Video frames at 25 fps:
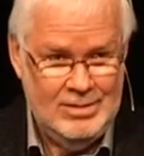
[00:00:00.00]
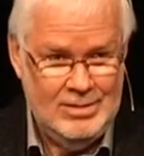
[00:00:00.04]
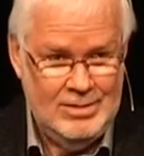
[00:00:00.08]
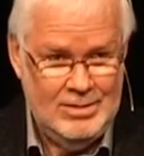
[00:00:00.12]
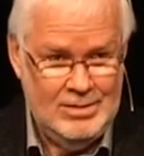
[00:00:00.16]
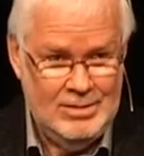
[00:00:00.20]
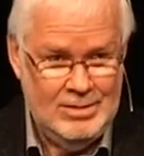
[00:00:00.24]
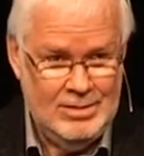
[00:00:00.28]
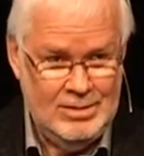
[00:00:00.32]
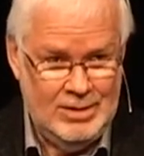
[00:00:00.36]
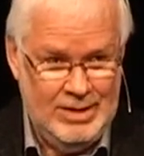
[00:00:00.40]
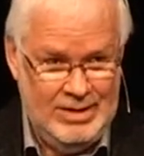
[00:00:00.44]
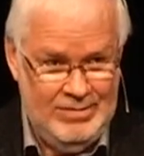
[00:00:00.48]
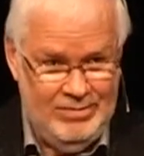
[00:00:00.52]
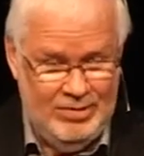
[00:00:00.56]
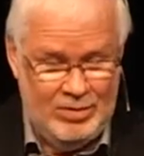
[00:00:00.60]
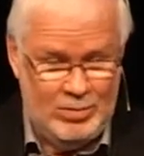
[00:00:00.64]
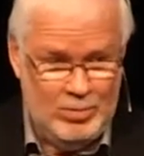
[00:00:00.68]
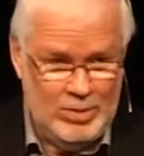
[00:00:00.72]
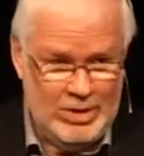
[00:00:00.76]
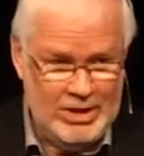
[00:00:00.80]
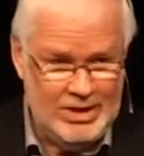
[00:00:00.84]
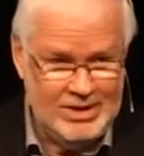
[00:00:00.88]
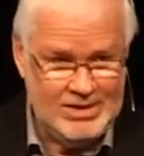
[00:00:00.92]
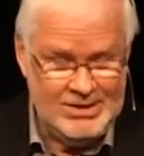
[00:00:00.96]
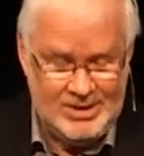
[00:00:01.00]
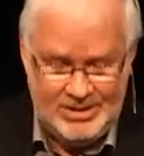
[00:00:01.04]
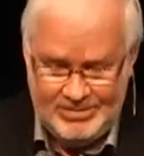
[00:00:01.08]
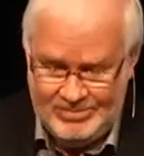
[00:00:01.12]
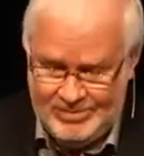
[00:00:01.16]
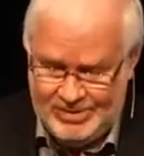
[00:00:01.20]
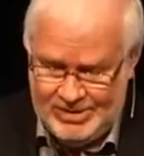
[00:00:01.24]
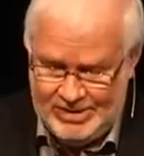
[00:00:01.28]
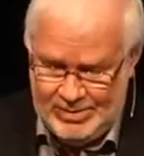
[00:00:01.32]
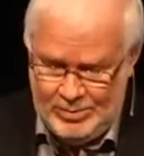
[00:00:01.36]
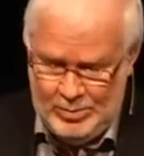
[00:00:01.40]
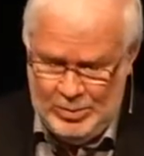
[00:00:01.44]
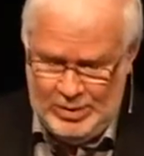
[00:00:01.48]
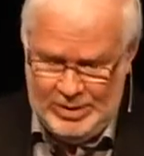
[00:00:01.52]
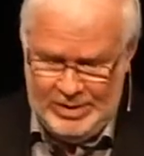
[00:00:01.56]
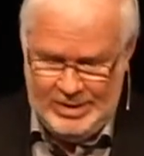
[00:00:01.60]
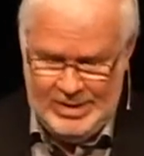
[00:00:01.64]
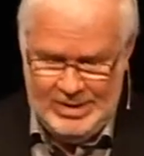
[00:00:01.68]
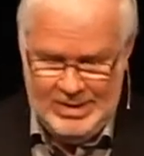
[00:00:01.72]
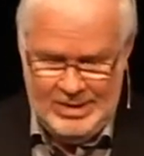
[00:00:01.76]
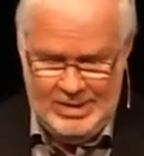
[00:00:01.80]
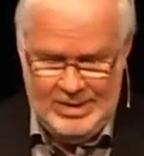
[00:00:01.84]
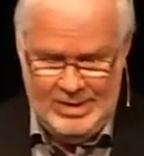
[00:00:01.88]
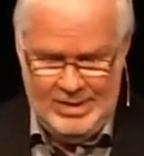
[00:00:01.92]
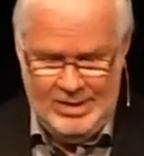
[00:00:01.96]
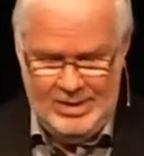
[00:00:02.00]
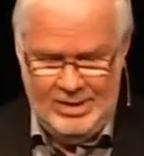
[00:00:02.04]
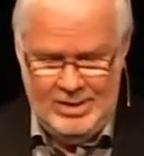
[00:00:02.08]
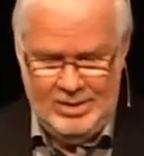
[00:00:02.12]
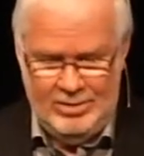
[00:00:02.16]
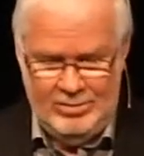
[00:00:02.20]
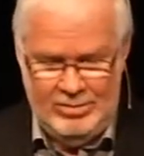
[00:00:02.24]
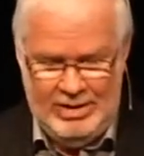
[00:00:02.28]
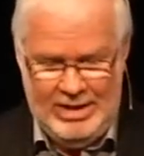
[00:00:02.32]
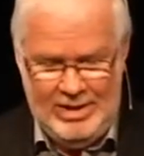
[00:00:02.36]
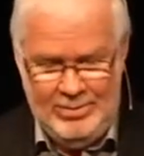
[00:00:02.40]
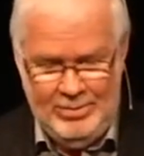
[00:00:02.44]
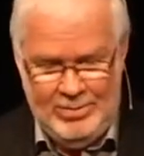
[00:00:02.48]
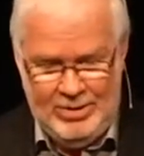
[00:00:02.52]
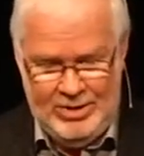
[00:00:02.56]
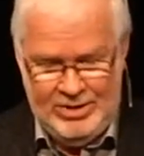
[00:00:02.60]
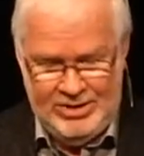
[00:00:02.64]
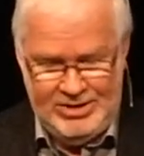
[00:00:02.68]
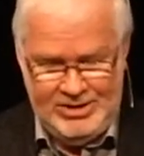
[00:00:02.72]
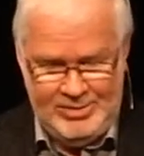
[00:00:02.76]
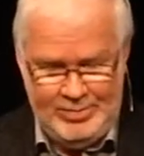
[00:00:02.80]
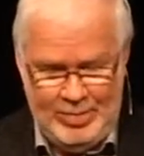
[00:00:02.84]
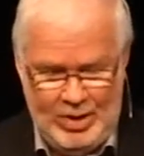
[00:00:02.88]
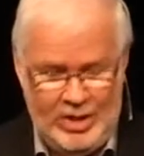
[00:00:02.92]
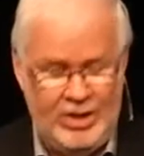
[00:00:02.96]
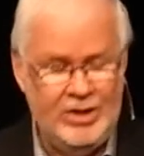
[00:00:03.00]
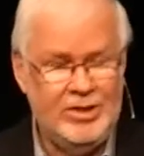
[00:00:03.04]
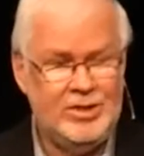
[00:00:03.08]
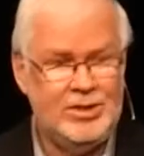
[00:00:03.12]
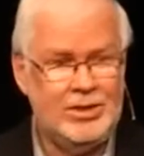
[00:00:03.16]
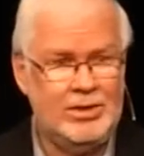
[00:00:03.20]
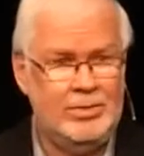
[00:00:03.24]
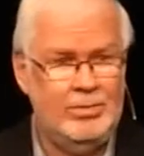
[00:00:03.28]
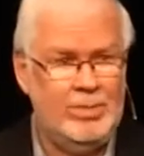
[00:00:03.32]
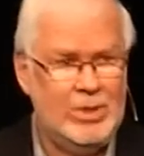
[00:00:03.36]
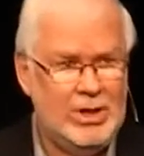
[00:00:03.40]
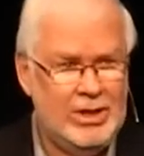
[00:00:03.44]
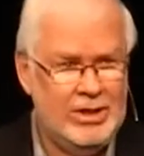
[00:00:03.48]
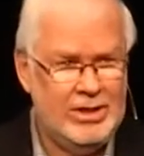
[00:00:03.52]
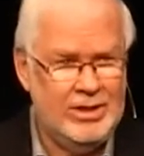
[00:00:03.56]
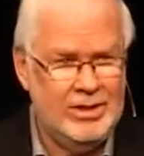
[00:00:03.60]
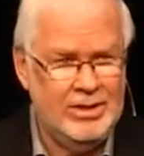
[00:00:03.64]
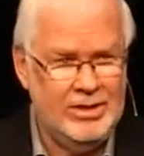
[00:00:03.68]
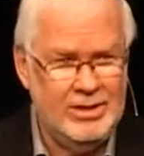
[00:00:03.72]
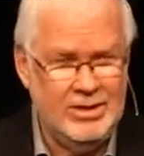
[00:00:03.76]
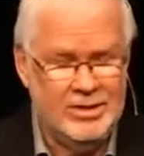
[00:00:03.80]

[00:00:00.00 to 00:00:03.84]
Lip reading: Or even worse, if someone raped their spouse or murdered their